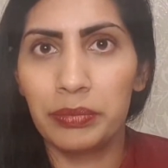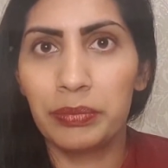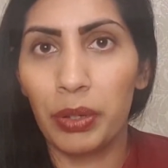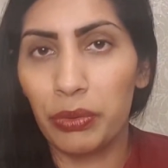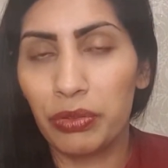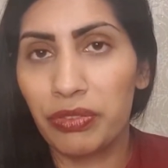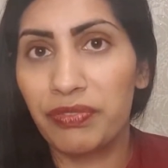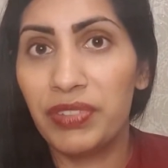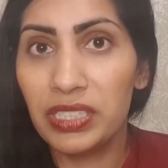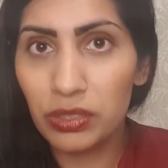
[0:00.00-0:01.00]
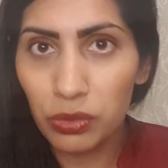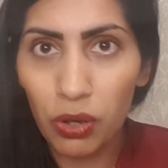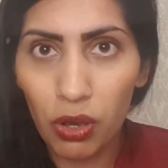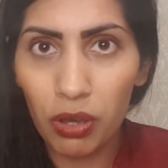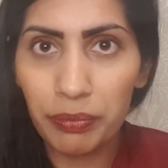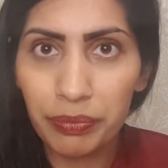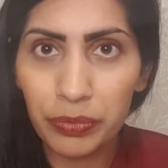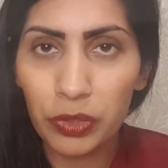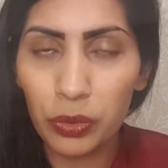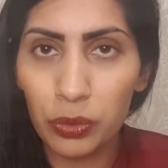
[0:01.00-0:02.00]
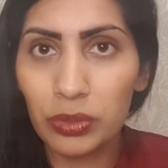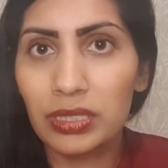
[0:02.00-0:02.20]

both physical harm or